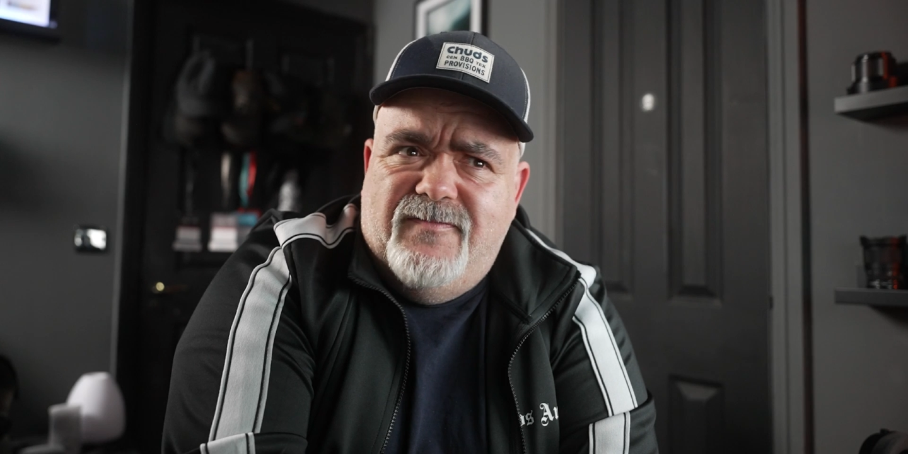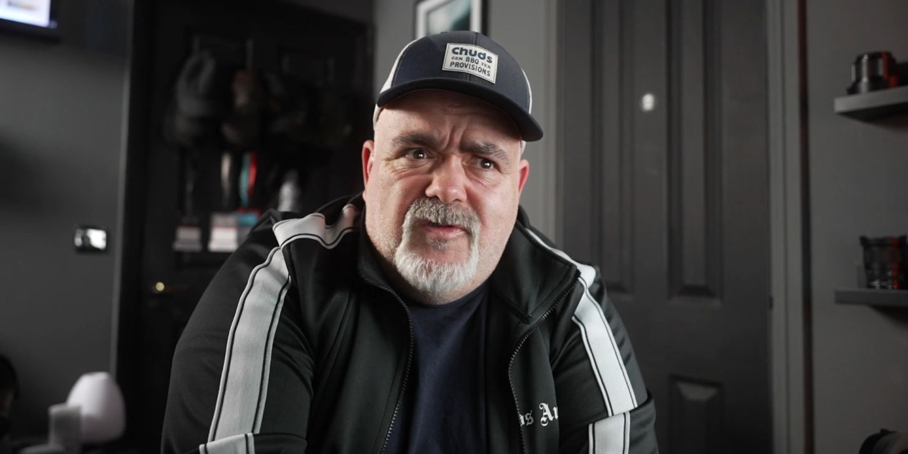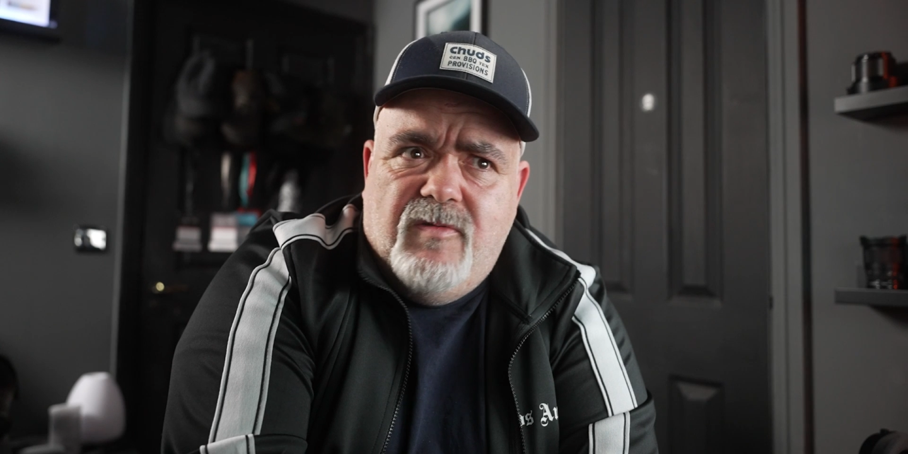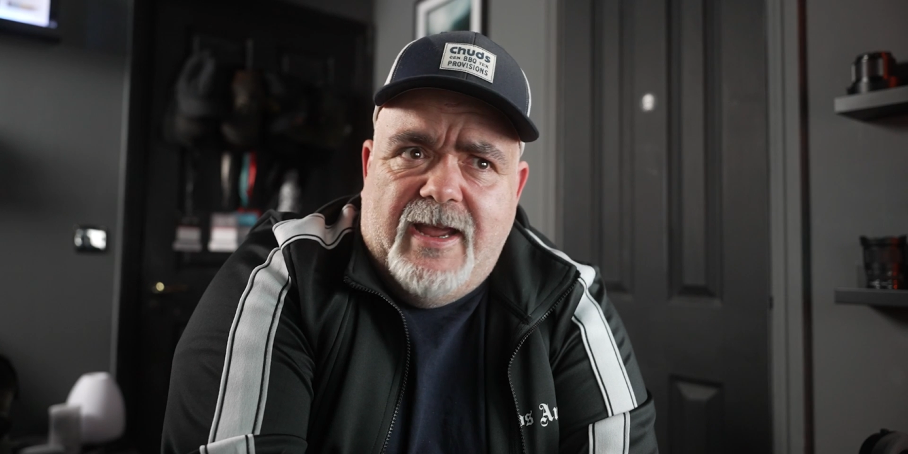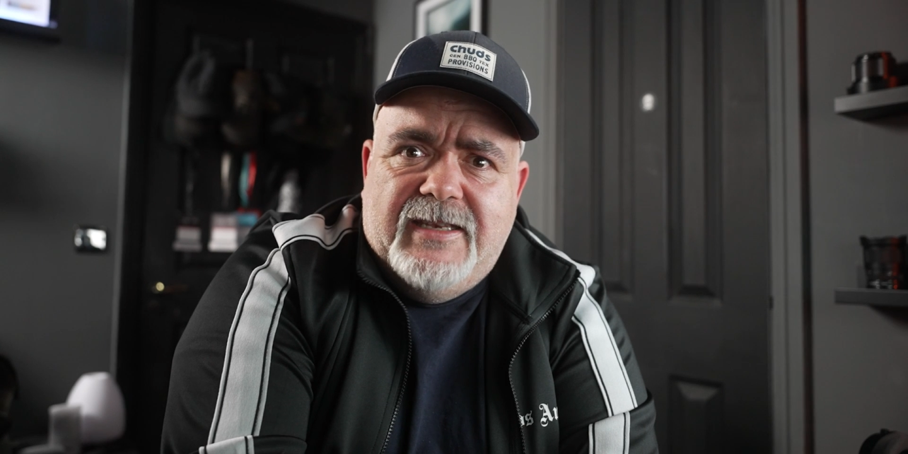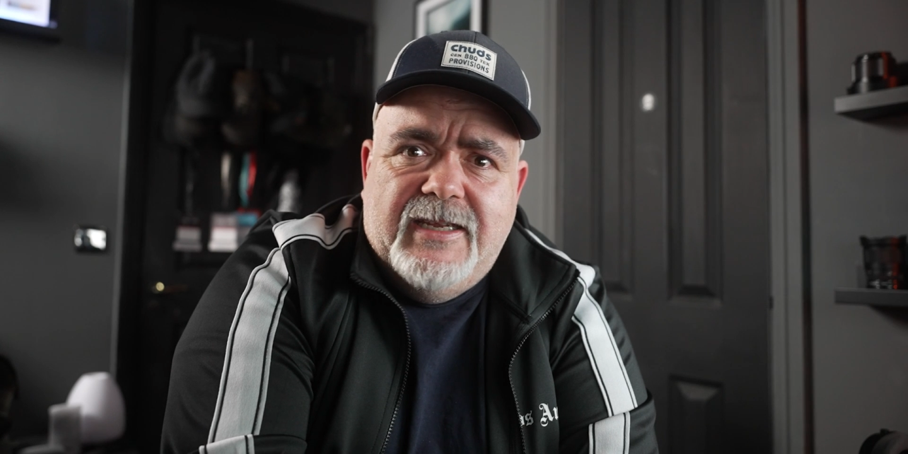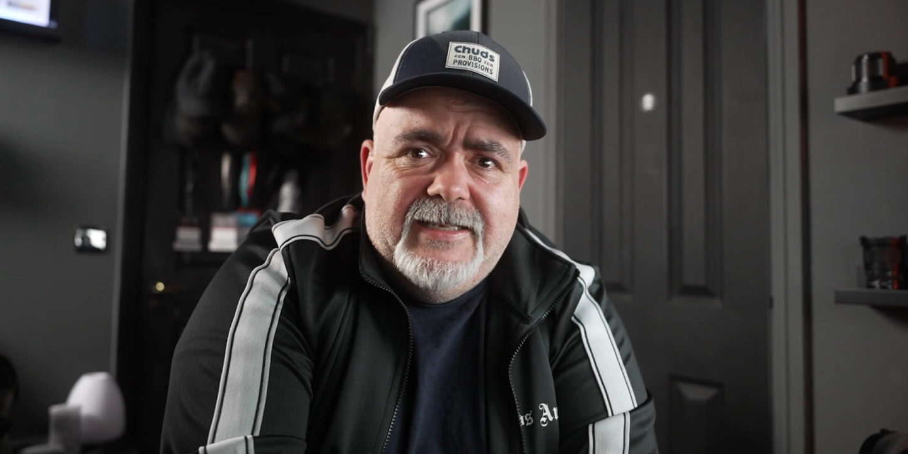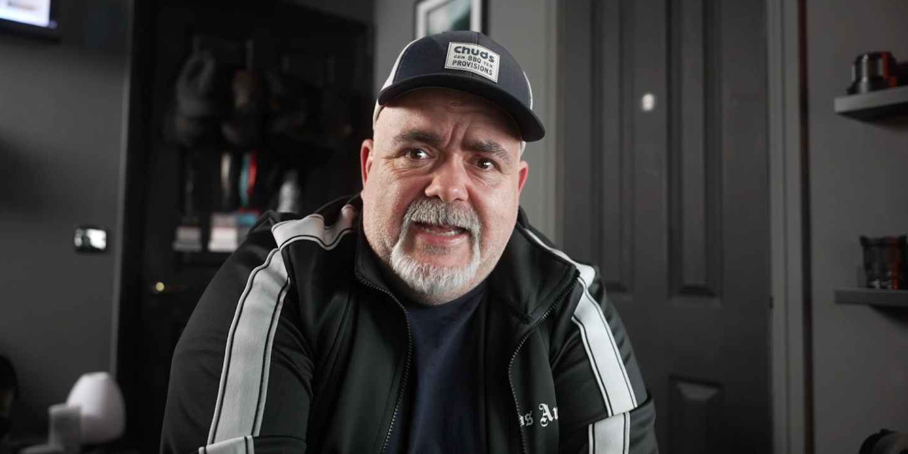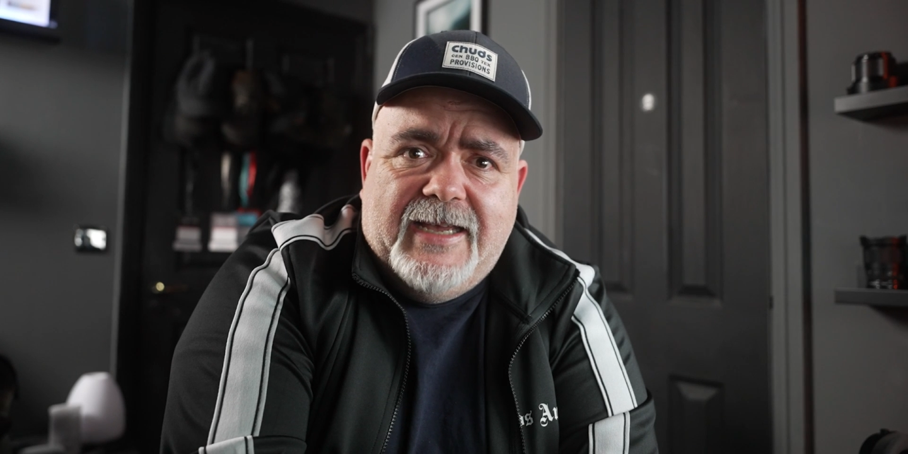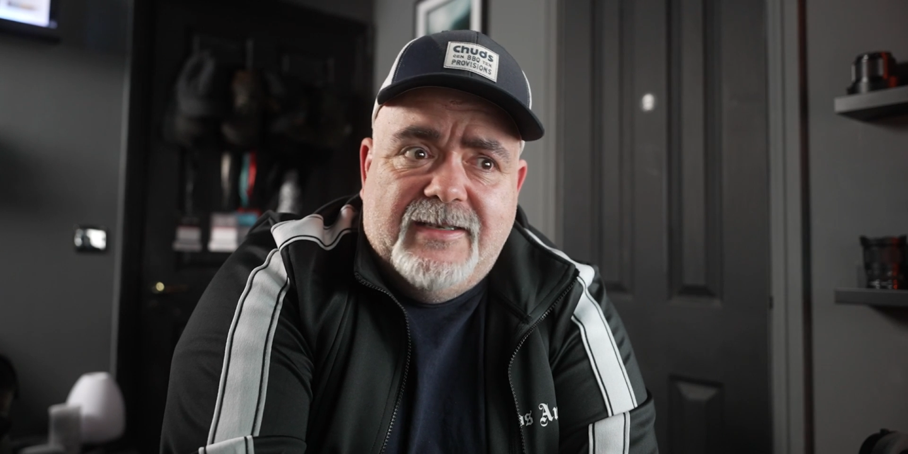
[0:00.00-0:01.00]
twenty
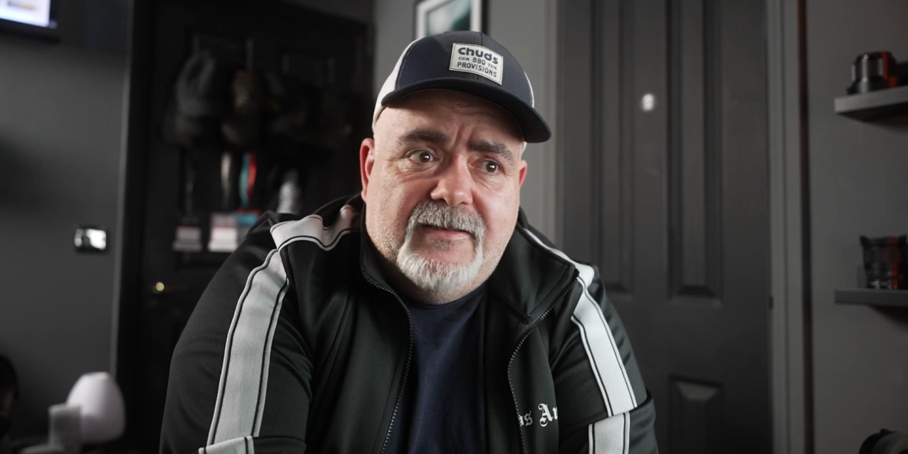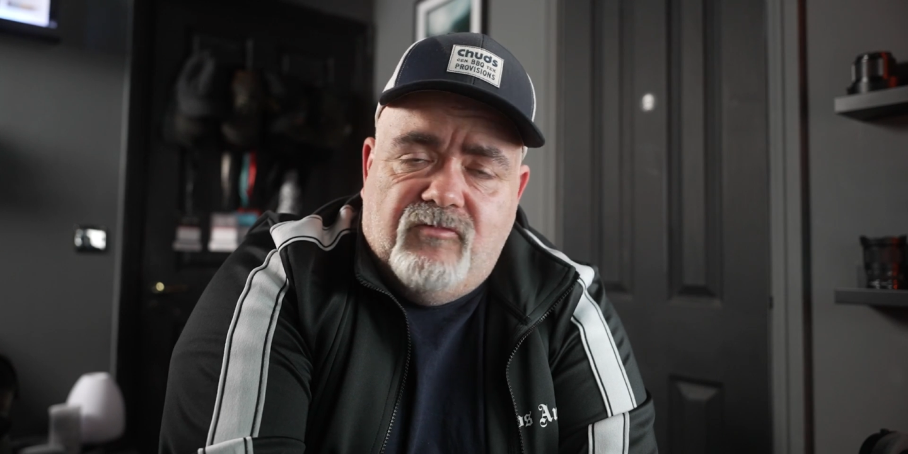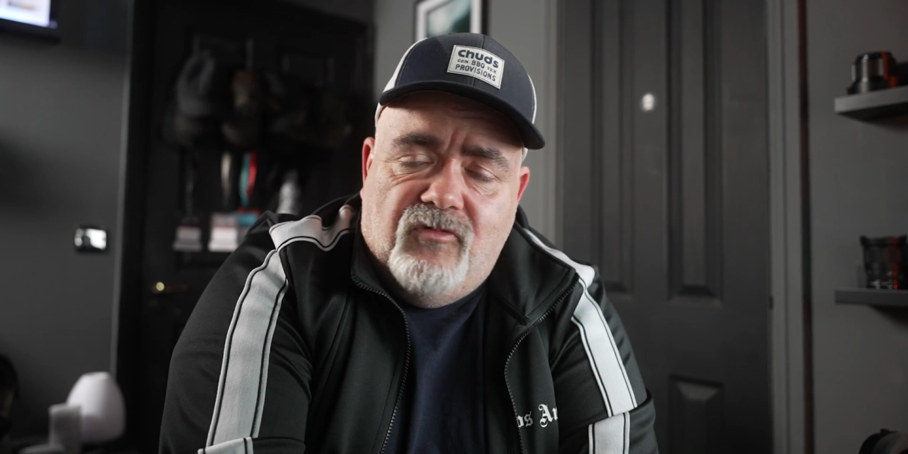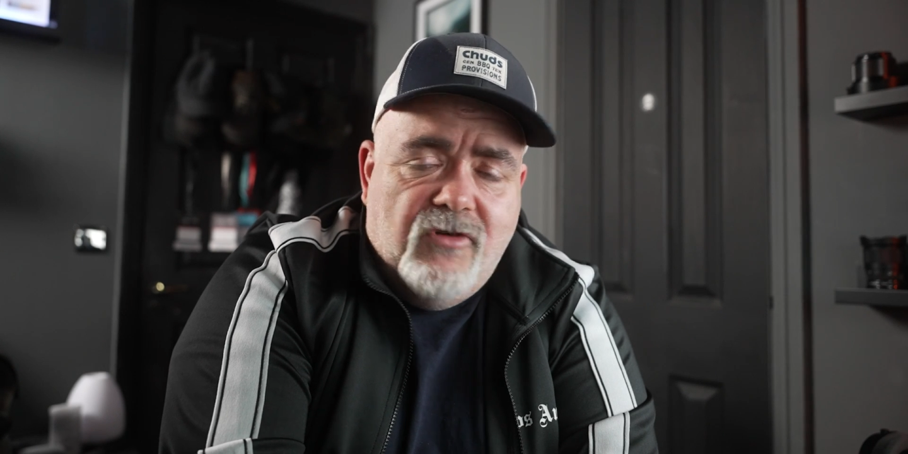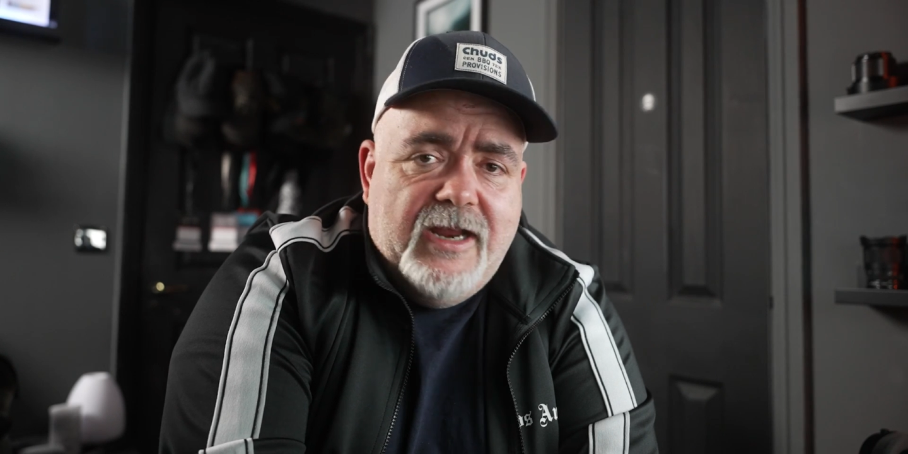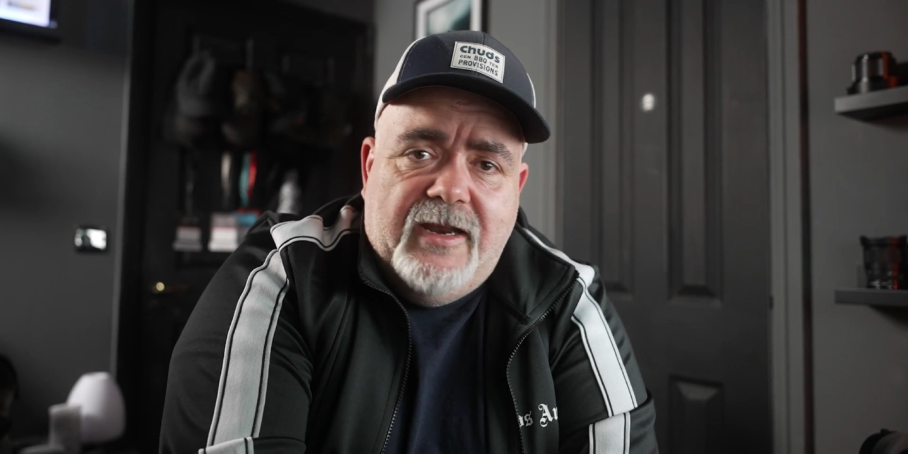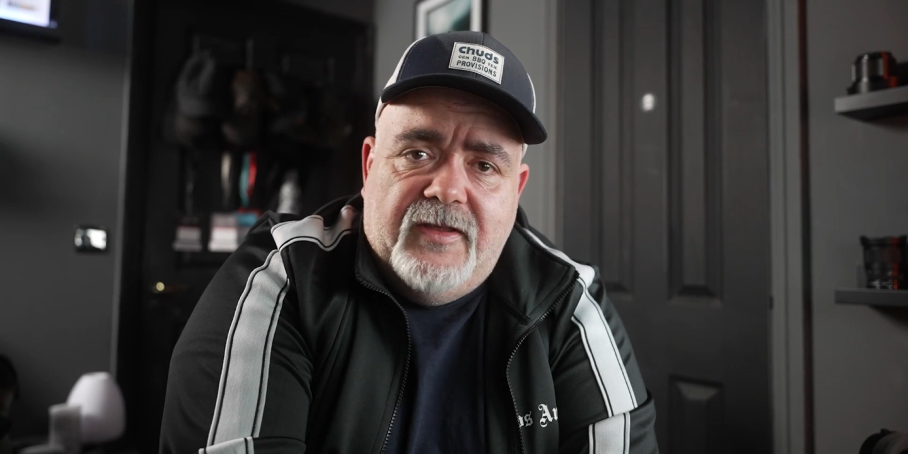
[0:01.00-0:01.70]
seconds, really